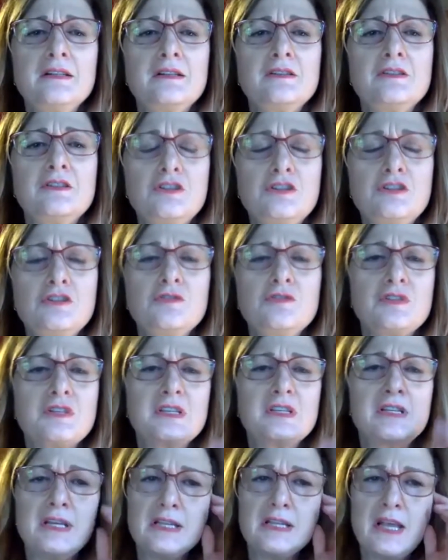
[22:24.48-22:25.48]
did you
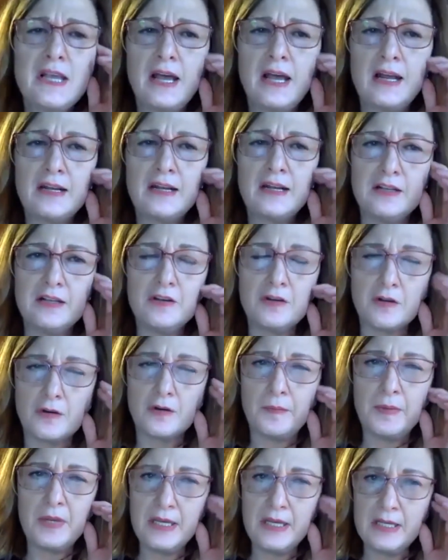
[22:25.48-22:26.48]
see that in the
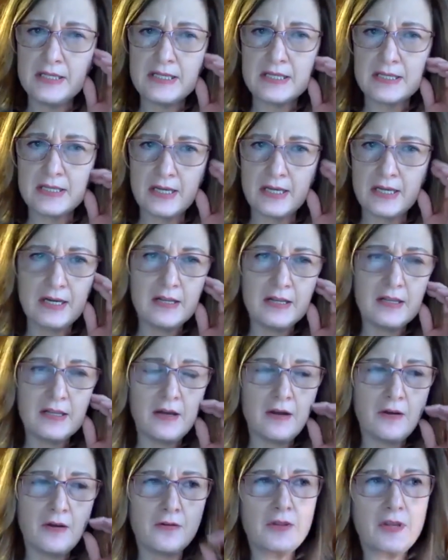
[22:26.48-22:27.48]
European study
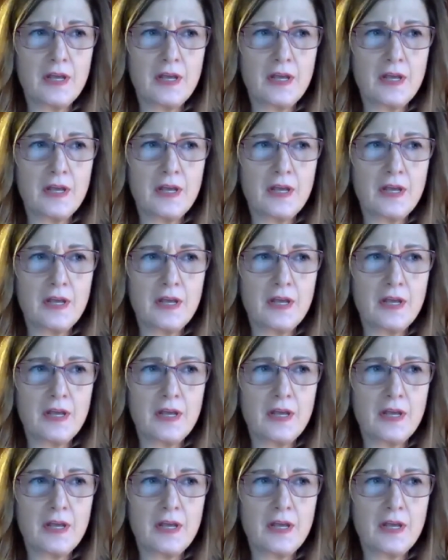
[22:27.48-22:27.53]
though?